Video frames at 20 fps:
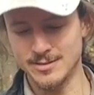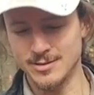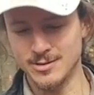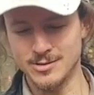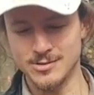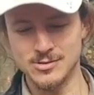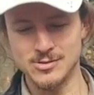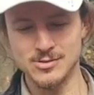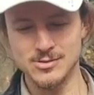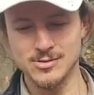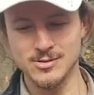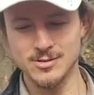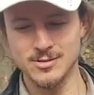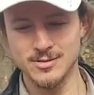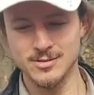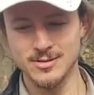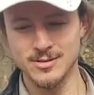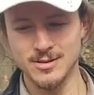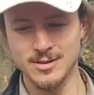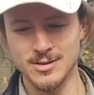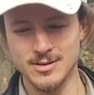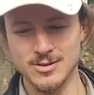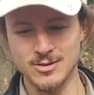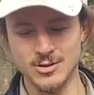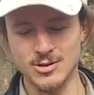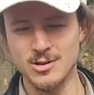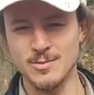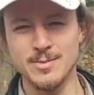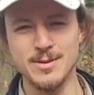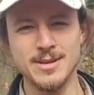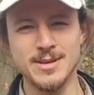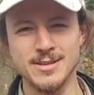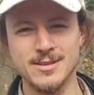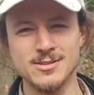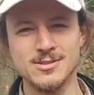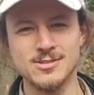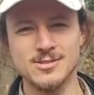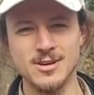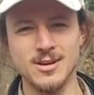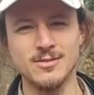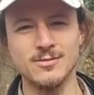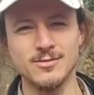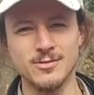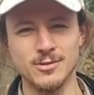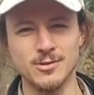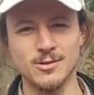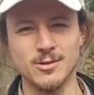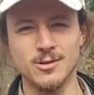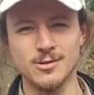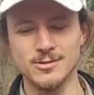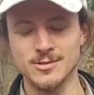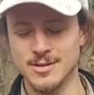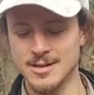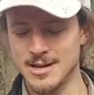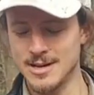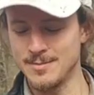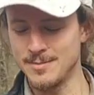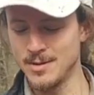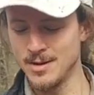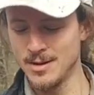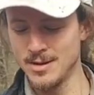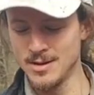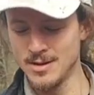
because you're going to be in the sun for a long time.